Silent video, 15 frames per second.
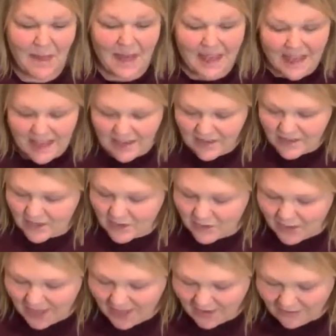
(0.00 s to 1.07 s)
But in the
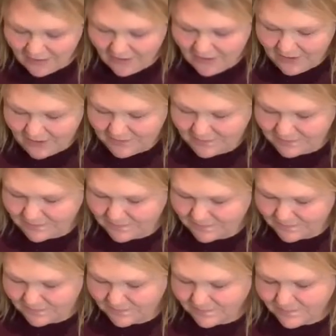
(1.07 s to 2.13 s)
new catalog,
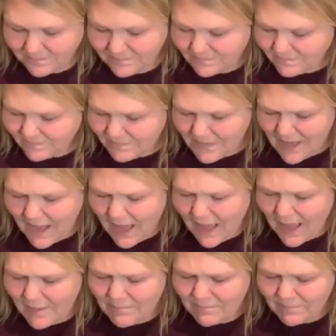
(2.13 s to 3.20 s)

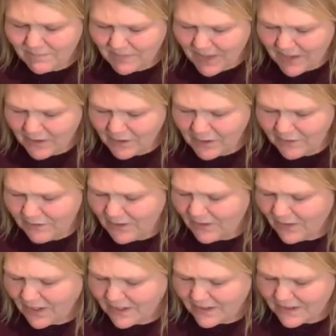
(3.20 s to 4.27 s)
I don't know if
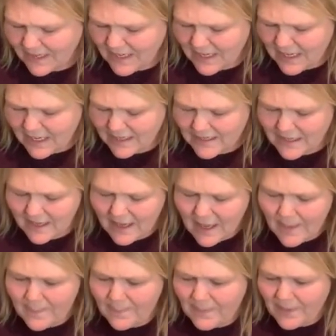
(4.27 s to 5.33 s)
you've all seen it,
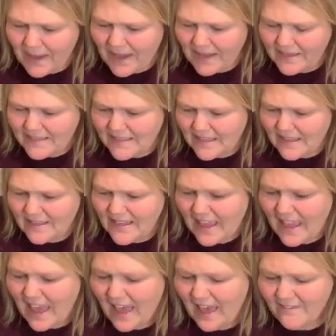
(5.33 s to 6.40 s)
but
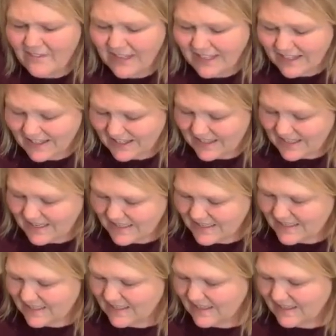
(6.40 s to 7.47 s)
they have a
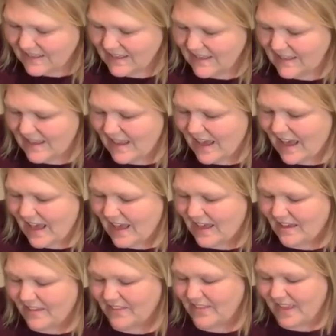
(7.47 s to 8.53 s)
kit
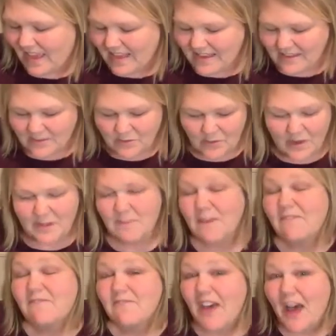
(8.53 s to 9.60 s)
that is going to
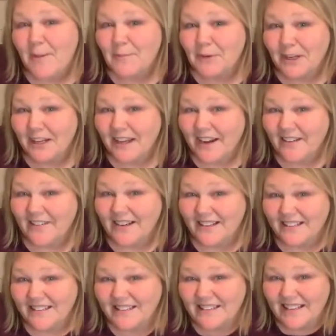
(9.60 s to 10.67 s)
be fabric
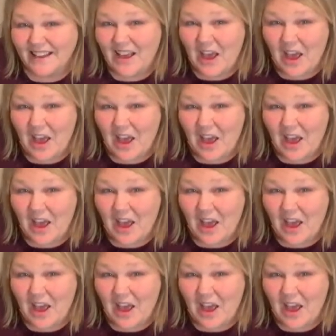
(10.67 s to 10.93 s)
carrots.